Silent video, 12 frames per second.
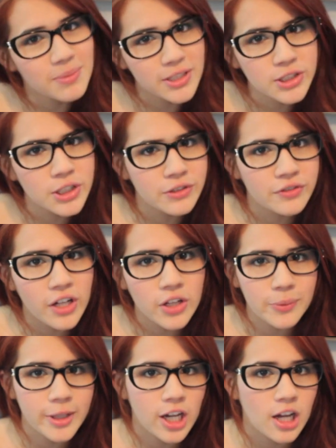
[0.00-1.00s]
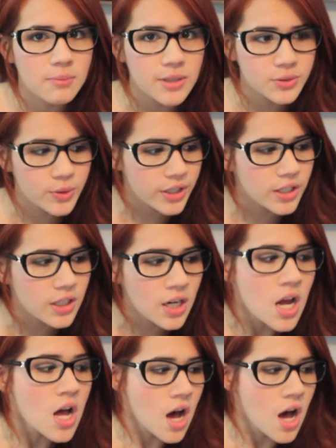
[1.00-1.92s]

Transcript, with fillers: Be sure to follow me on my Twitter,